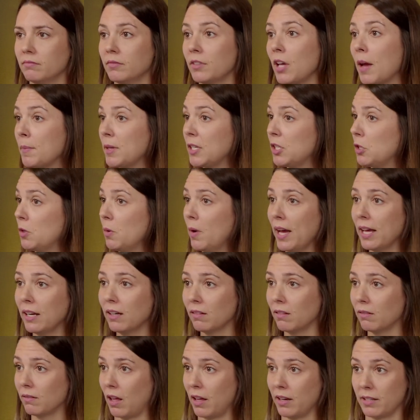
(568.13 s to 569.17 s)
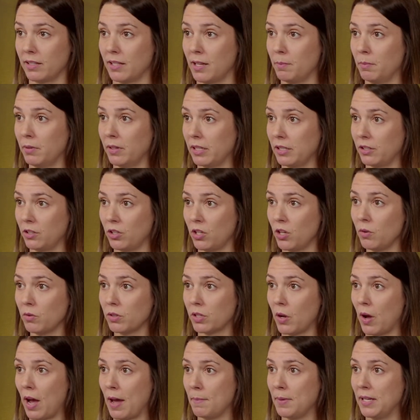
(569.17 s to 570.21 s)
I mean, you had a lot of siblings too,
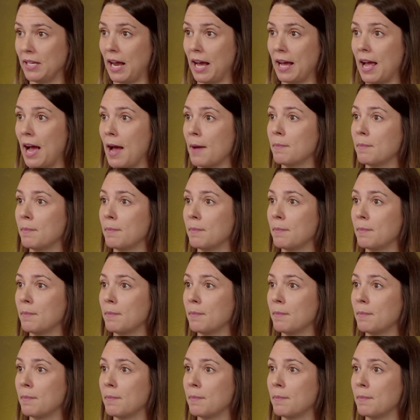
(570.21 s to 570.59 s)
so I mean, I,